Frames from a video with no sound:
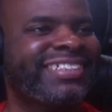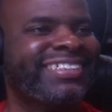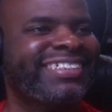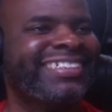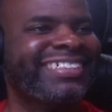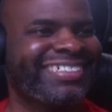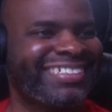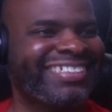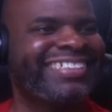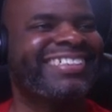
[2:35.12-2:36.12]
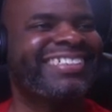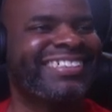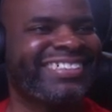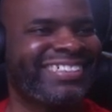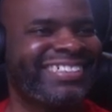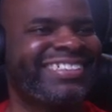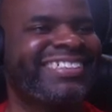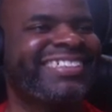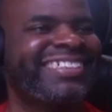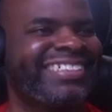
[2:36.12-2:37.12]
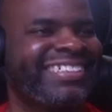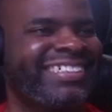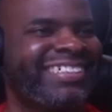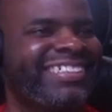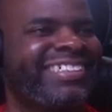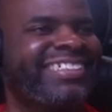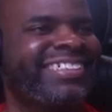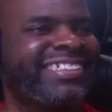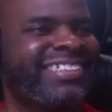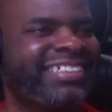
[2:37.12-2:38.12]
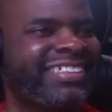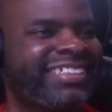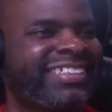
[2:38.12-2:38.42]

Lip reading: Nothing is said.